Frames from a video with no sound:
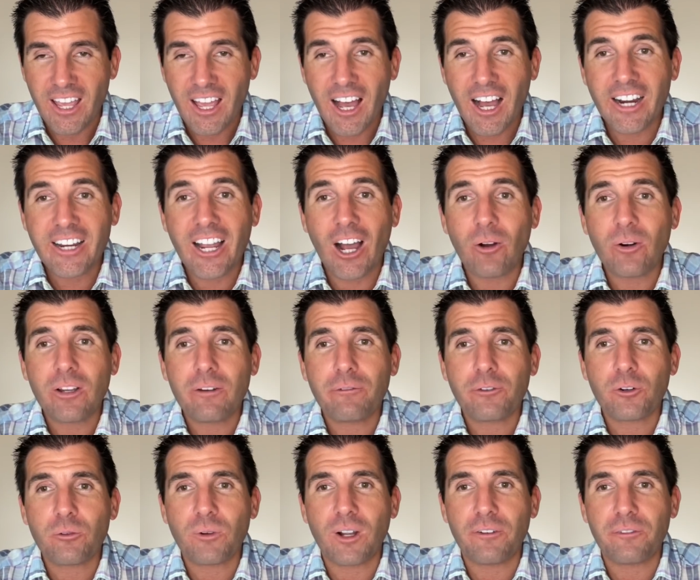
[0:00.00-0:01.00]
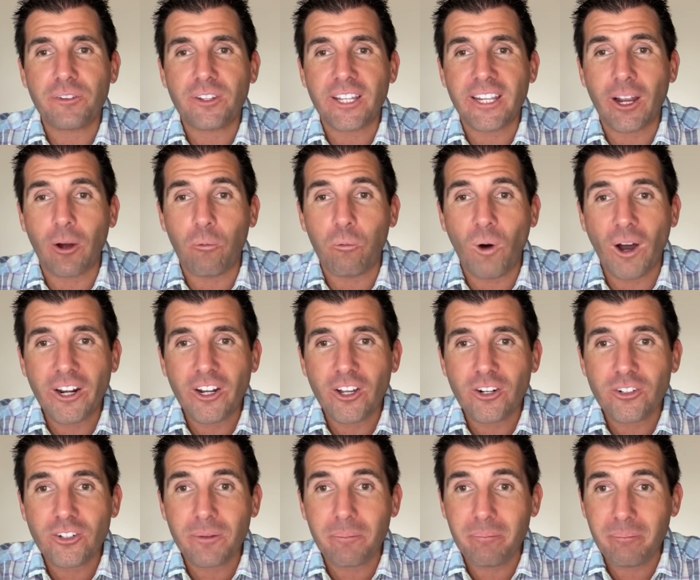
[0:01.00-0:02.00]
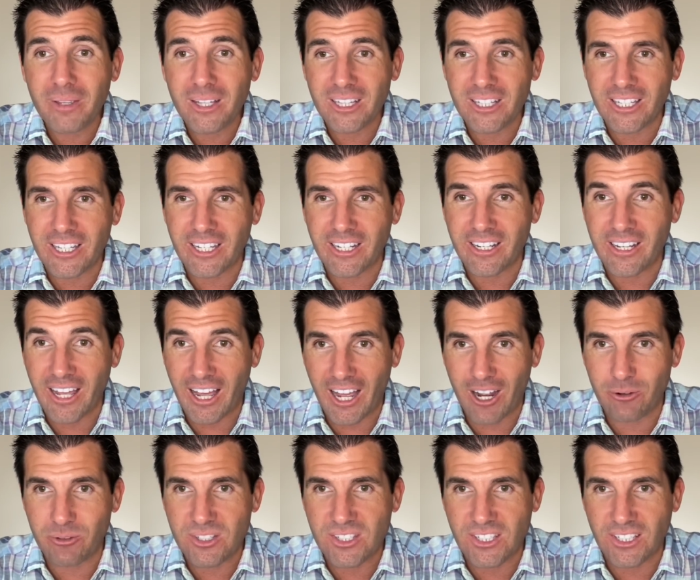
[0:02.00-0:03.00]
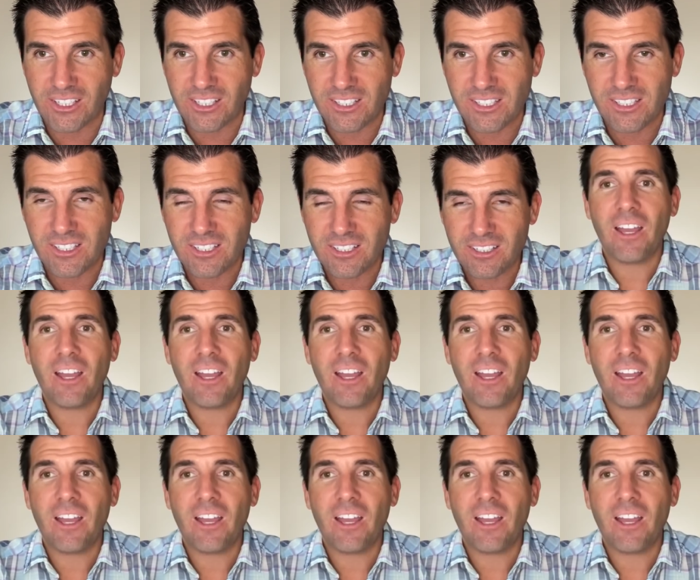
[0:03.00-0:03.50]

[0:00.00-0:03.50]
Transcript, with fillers: accounting for roughly 100 million ounces.